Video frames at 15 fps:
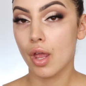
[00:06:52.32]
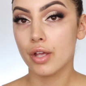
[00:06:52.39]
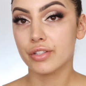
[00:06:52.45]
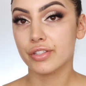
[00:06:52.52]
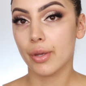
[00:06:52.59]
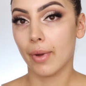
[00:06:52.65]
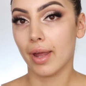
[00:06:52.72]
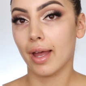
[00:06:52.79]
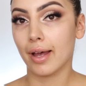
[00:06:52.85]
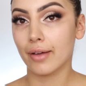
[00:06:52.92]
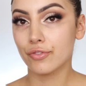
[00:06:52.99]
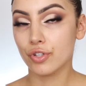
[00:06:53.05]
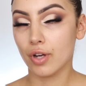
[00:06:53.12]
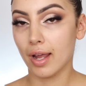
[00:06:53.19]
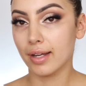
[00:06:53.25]
So I
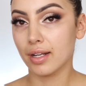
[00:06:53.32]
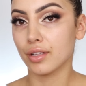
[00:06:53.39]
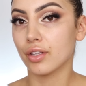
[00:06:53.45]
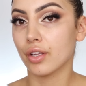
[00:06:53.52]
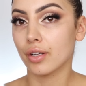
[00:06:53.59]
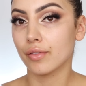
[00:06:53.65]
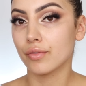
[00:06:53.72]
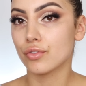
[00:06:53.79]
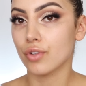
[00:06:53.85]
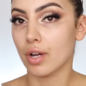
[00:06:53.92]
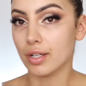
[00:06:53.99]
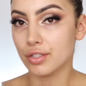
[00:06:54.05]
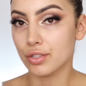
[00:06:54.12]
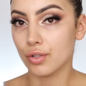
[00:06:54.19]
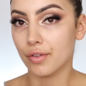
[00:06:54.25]
have tried a lot of
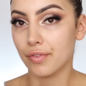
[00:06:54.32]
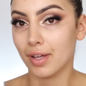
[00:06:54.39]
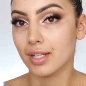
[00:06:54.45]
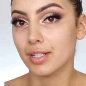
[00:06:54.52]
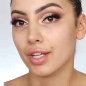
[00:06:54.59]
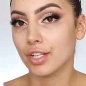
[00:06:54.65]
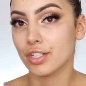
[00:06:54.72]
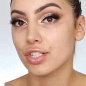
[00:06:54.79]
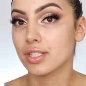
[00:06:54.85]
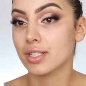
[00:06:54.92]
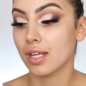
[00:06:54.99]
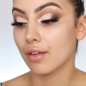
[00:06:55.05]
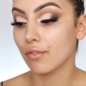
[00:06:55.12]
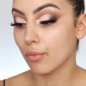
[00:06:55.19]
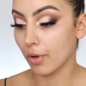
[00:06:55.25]
drugstore foundations
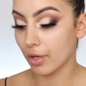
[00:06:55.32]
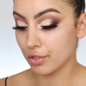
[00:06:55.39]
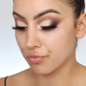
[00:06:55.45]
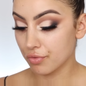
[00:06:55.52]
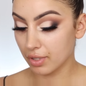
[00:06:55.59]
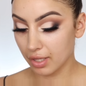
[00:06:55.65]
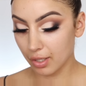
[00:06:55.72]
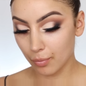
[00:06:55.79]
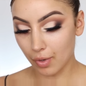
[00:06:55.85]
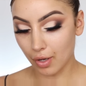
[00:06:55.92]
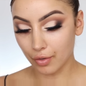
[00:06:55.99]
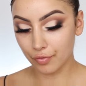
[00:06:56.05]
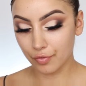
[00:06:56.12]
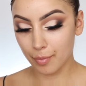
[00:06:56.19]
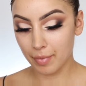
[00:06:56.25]
that have worked really
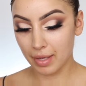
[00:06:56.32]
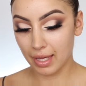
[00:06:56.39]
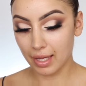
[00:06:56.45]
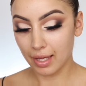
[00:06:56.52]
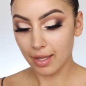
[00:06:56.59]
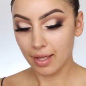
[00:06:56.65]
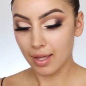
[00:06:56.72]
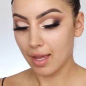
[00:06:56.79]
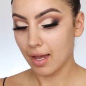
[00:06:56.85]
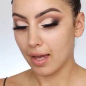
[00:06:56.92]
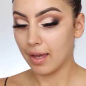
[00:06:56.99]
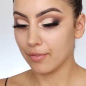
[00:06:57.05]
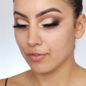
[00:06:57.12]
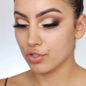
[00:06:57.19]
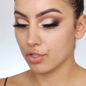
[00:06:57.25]
well for me.
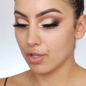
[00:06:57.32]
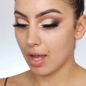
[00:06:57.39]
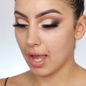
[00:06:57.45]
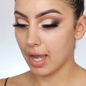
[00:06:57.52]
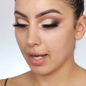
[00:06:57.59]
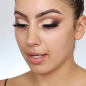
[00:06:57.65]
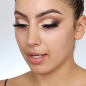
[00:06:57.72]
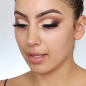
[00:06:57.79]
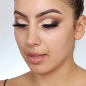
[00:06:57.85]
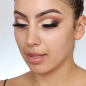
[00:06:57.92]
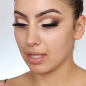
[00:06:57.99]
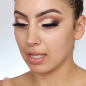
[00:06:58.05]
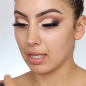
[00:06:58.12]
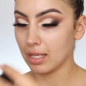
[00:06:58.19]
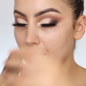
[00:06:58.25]
I've tried
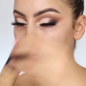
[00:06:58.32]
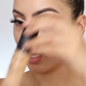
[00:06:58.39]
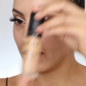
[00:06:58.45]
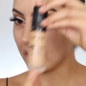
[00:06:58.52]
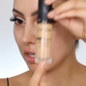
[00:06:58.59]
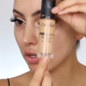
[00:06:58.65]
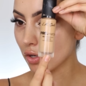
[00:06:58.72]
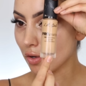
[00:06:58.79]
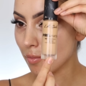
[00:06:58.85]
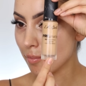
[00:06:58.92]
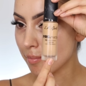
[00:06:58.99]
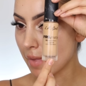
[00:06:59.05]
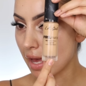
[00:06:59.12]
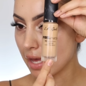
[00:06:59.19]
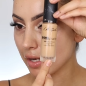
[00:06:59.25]
the LA Girl
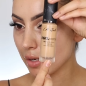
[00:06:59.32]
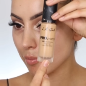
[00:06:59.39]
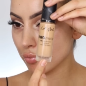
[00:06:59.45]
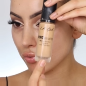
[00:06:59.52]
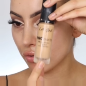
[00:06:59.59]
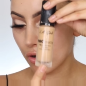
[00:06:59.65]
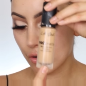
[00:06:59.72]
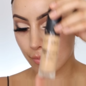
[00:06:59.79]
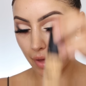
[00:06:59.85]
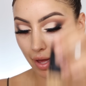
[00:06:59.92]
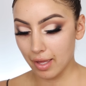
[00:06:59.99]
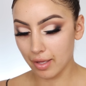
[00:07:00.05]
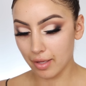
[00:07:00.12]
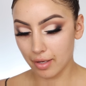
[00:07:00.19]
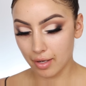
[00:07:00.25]
Matte Pro
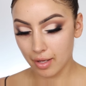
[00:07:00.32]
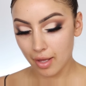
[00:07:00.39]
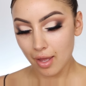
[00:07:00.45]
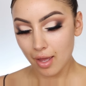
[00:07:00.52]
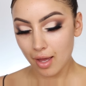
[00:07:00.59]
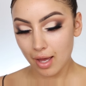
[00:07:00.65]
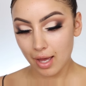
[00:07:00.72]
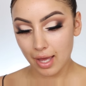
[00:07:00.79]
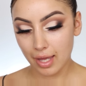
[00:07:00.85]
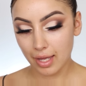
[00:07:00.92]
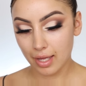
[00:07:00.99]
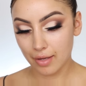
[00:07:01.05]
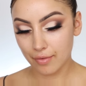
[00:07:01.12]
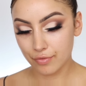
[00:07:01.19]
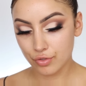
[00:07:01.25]
Matte. I
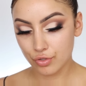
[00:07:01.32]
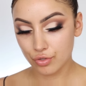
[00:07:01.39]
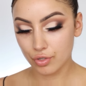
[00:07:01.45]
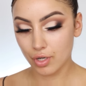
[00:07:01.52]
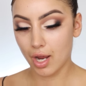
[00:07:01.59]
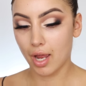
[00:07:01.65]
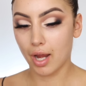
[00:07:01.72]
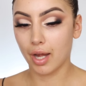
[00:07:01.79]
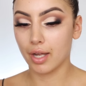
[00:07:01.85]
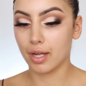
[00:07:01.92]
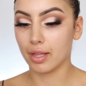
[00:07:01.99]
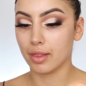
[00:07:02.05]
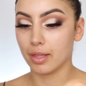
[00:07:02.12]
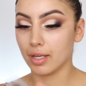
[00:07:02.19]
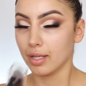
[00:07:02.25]
have
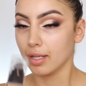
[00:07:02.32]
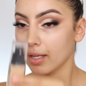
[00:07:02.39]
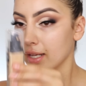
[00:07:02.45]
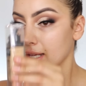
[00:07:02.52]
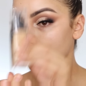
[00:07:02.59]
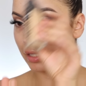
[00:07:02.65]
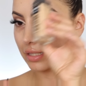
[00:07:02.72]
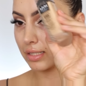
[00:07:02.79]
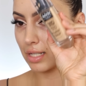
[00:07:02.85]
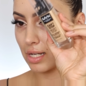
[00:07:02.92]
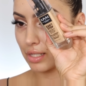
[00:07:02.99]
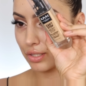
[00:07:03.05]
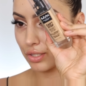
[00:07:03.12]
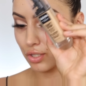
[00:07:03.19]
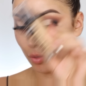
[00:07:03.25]
tried the NYX
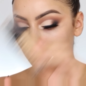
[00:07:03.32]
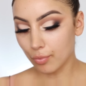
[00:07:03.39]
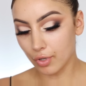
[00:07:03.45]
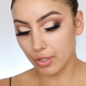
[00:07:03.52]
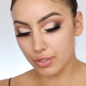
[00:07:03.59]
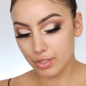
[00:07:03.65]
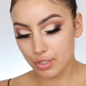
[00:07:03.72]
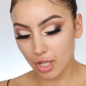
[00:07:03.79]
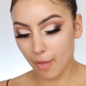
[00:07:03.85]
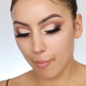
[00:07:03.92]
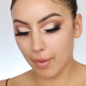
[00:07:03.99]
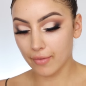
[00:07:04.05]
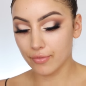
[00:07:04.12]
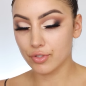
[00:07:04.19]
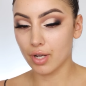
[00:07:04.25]
Can't Stop Won't Stop.
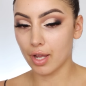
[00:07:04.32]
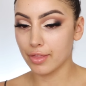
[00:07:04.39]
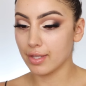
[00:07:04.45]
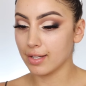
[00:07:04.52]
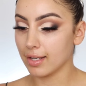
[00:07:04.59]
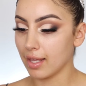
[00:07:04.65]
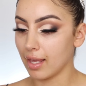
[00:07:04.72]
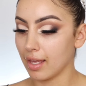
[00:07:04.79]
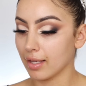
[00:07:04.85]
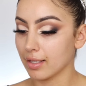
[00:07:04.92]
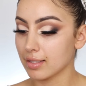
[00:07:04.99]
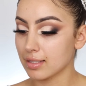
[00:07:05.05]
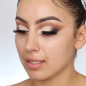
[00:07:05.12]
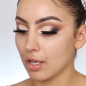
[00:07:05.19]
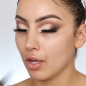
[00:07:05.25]
I've tried the
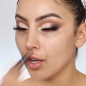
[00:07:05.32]
NYX